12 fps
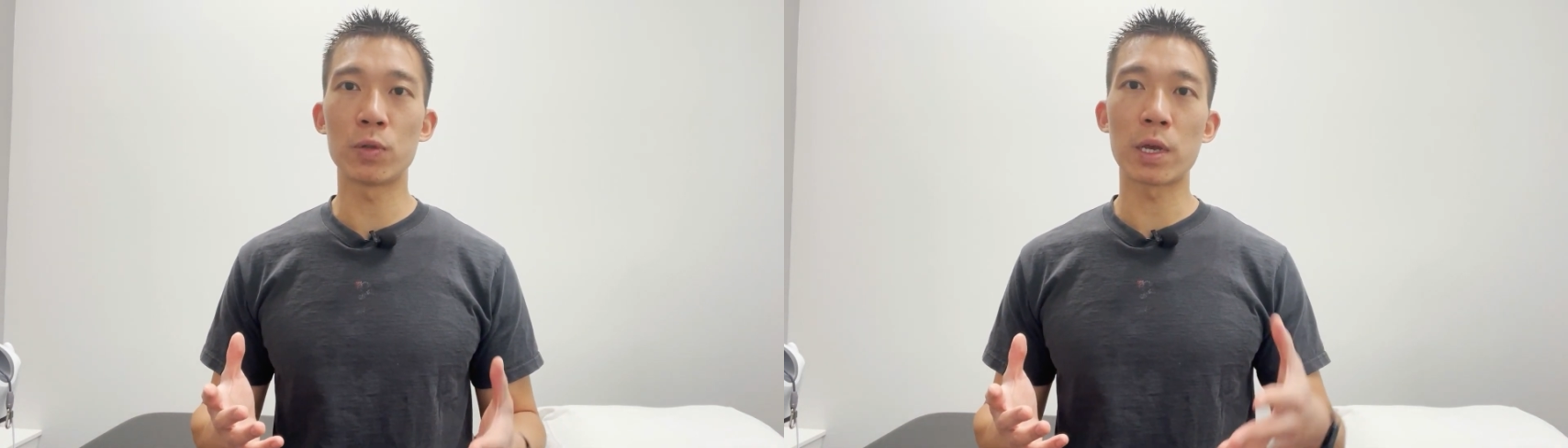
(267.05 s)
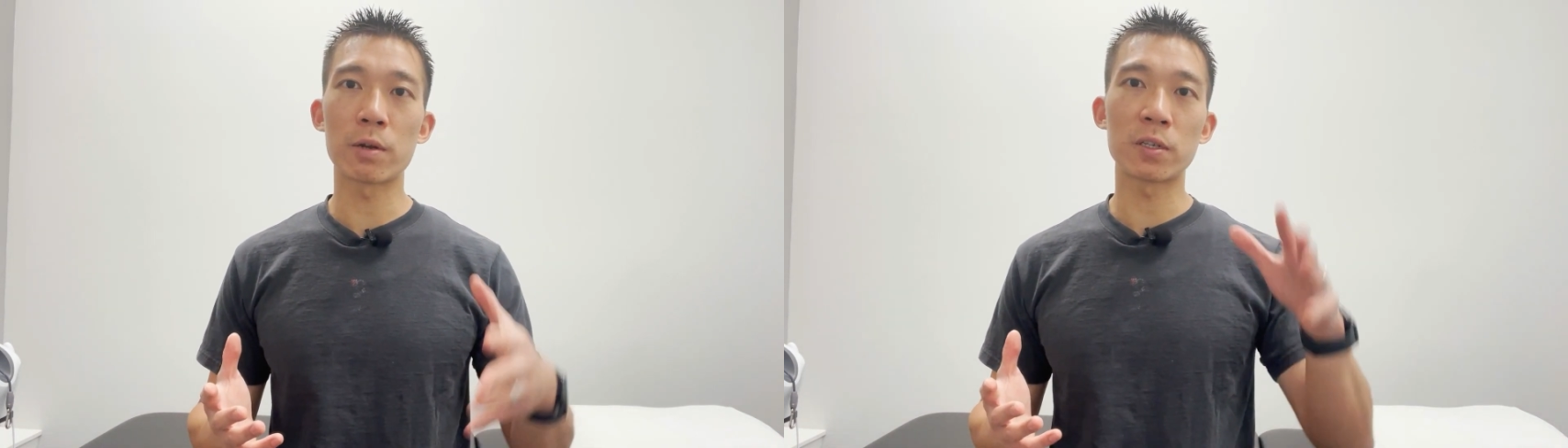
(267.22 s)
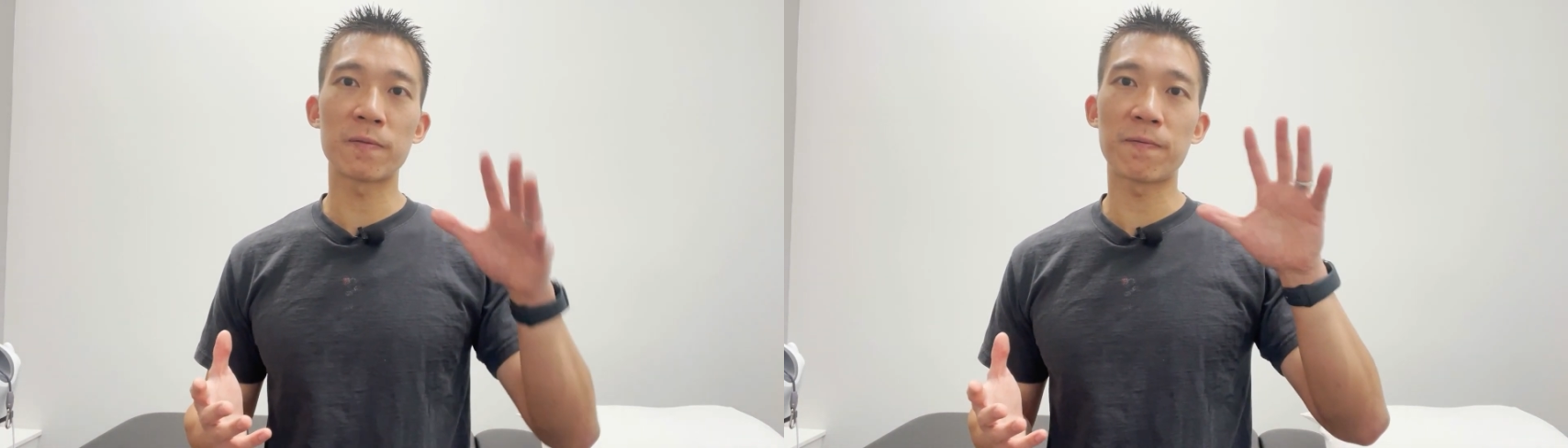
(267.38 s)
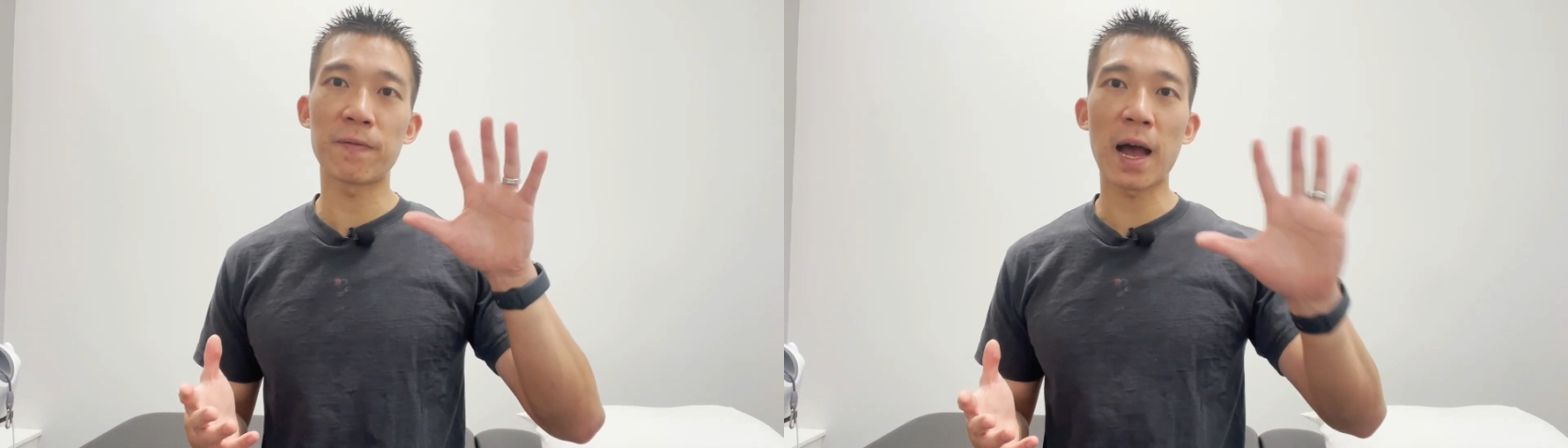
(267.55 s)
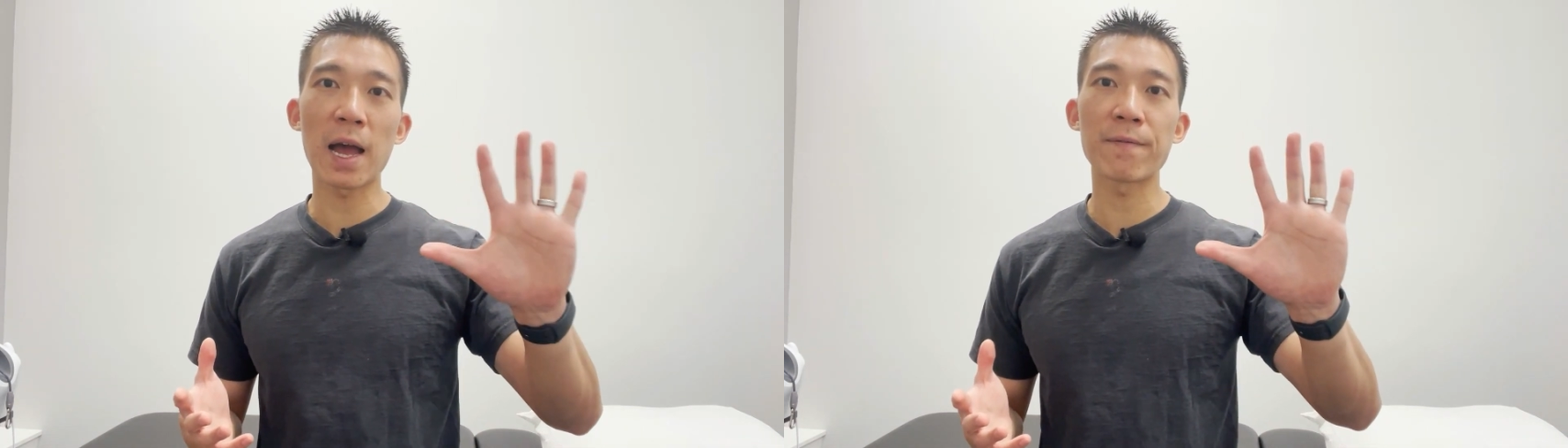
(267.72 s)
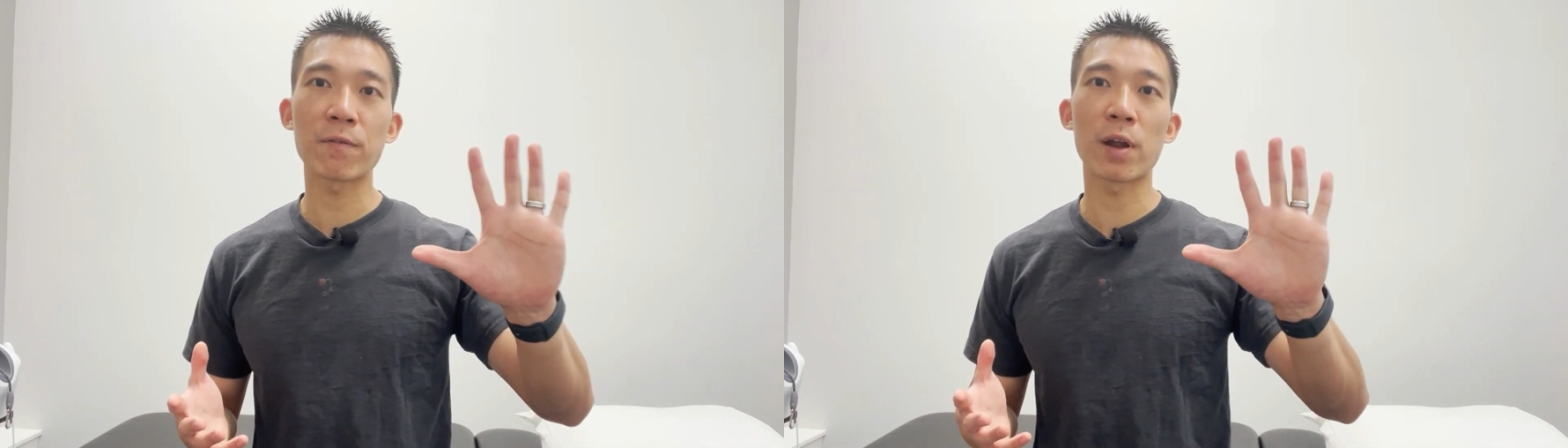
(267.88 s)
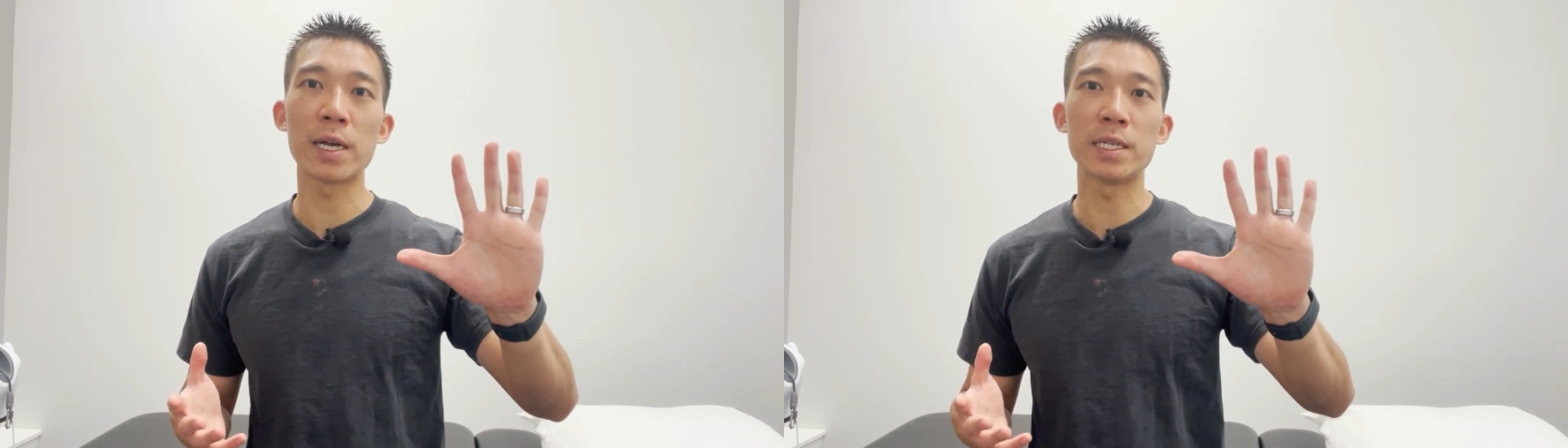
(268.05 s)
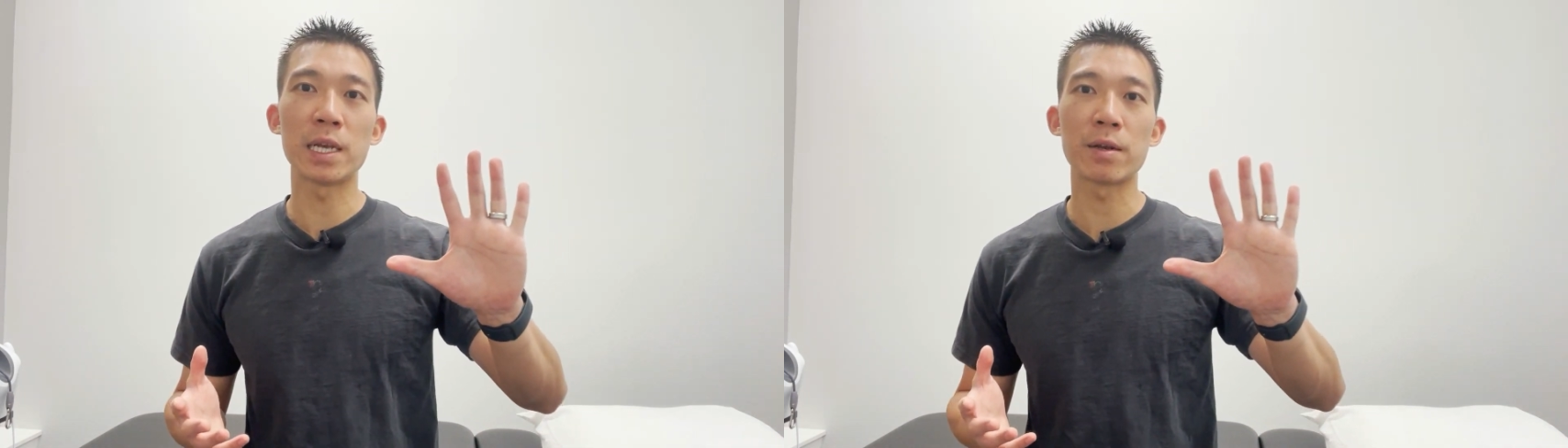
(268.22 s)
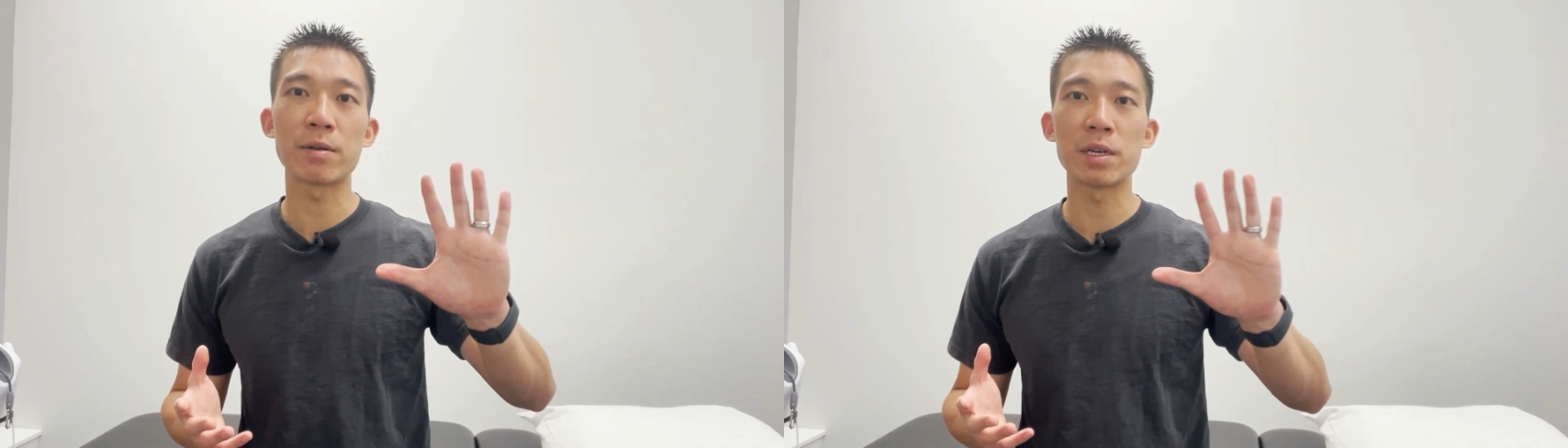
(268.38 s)
there's 5
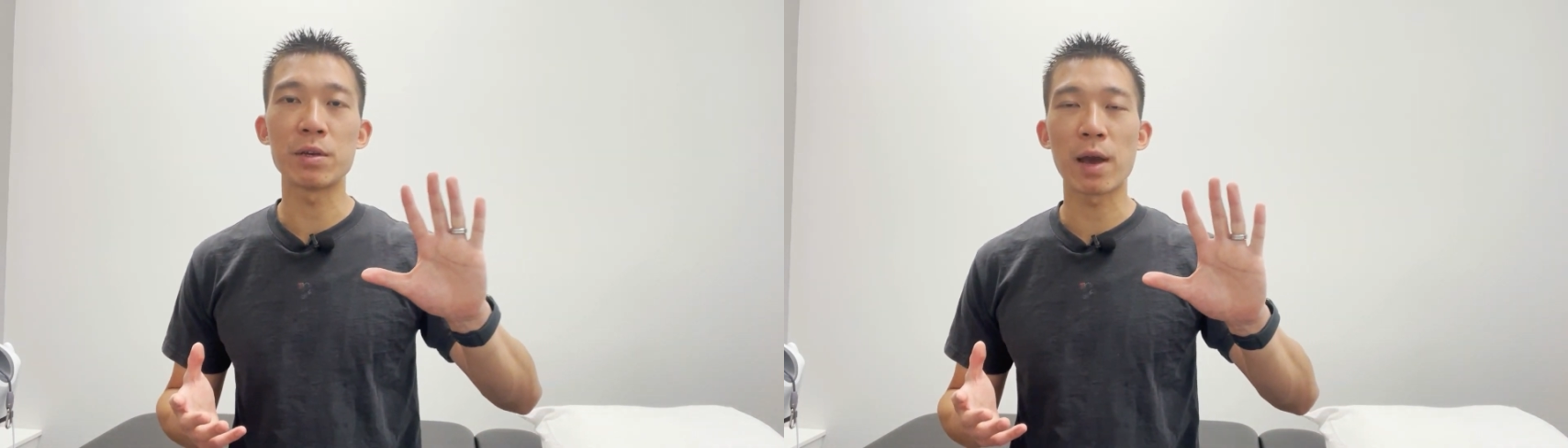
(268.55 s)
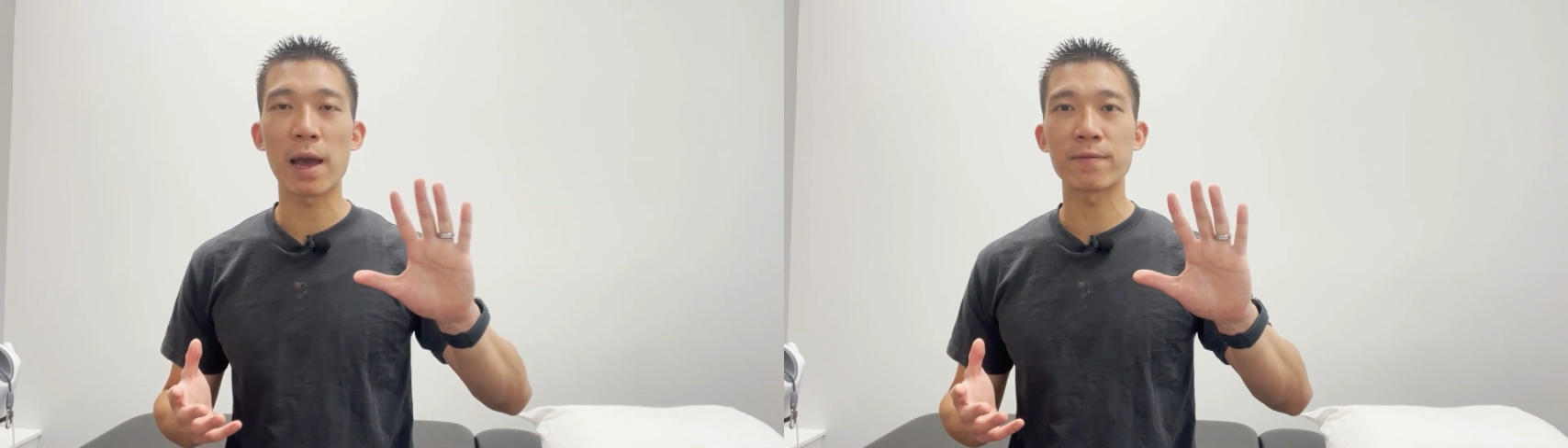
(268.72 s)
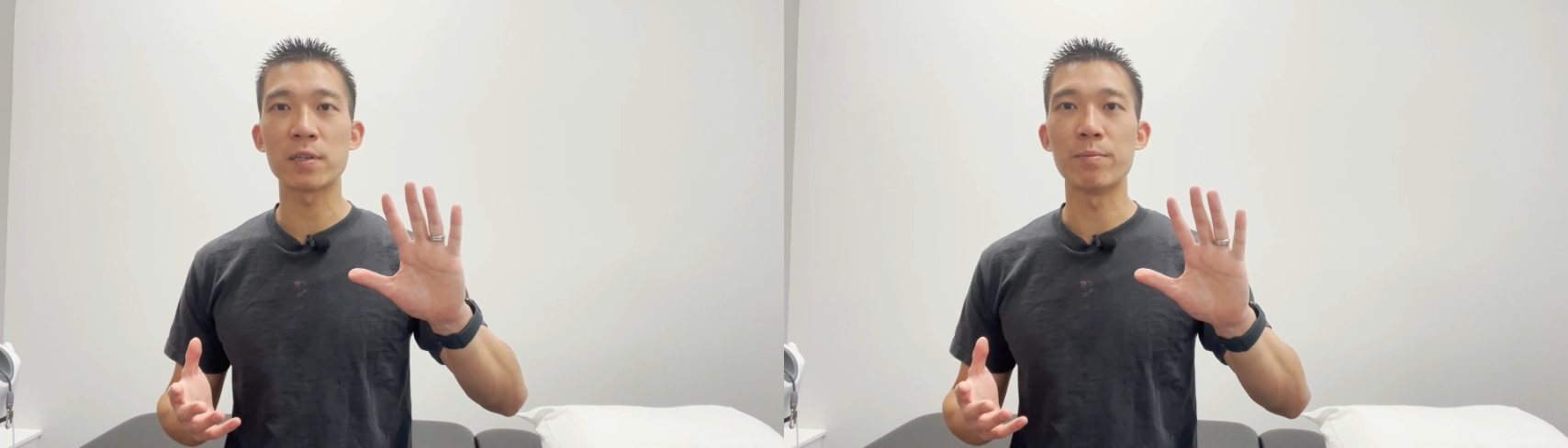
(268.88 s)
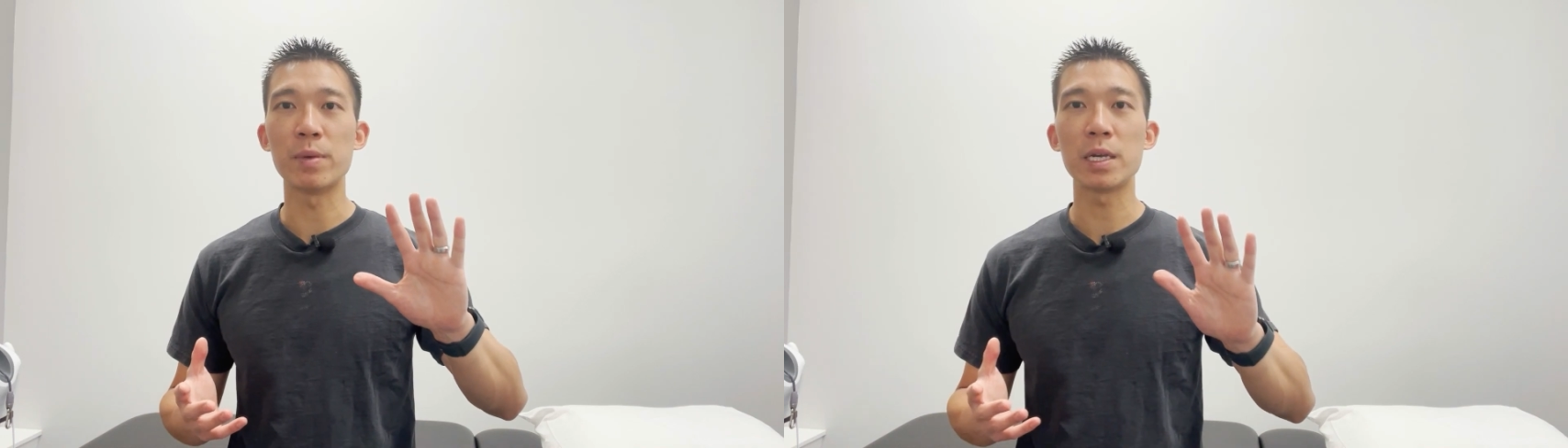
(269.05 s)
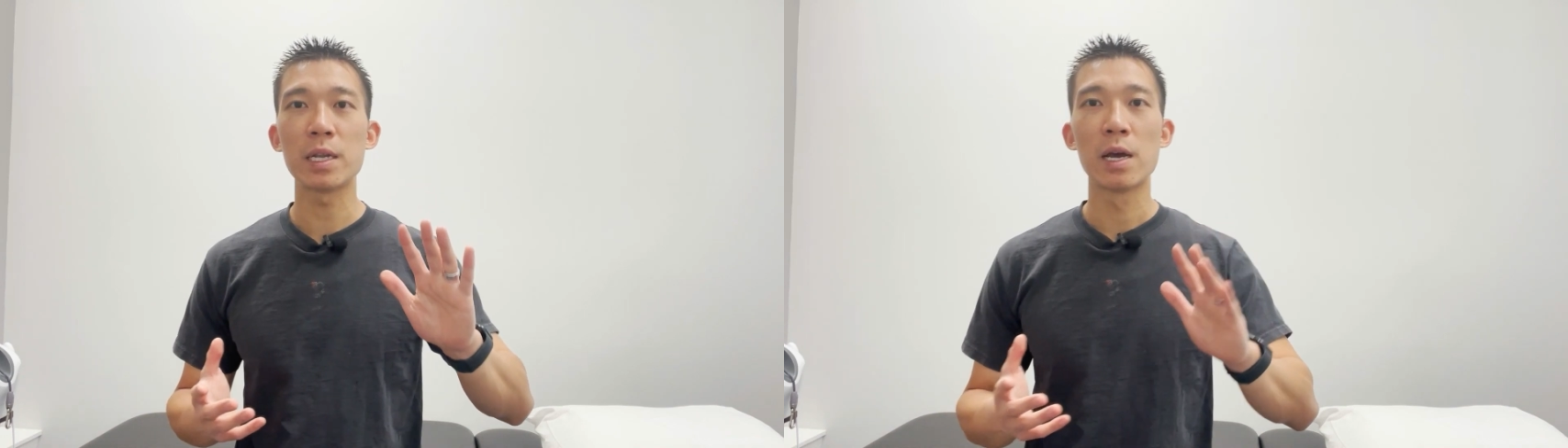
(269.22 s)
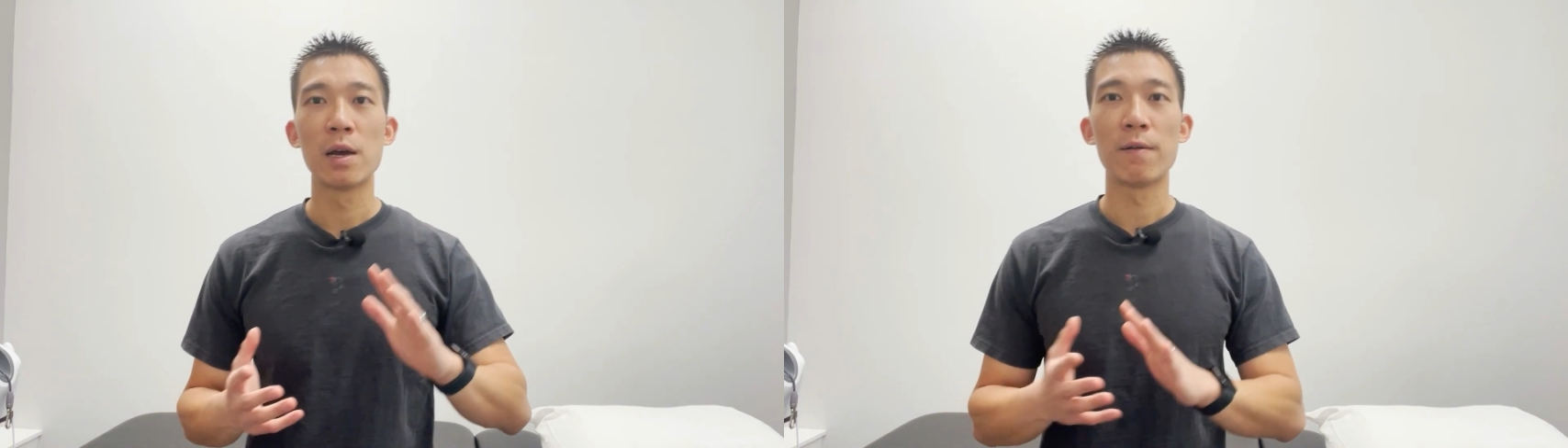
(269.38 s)
criteria you have to meet